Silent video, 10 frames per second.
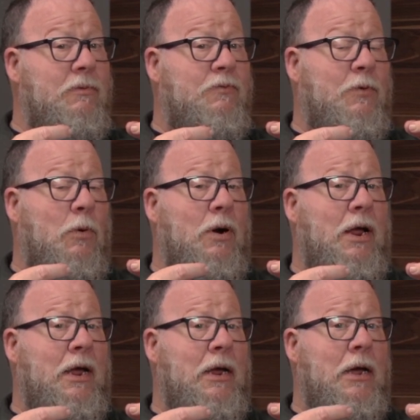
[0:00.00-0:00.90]
for
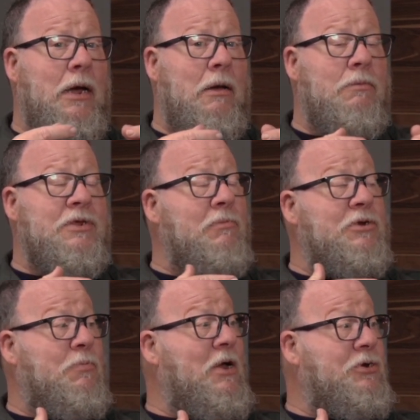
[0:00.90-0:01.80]
a summer
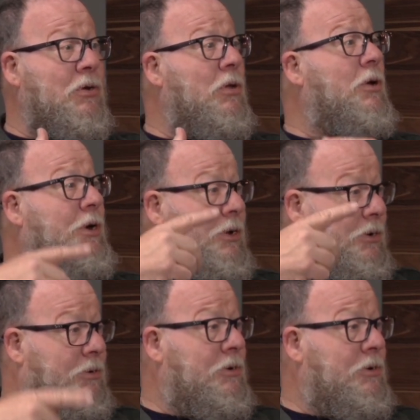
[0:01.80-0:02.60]
special on a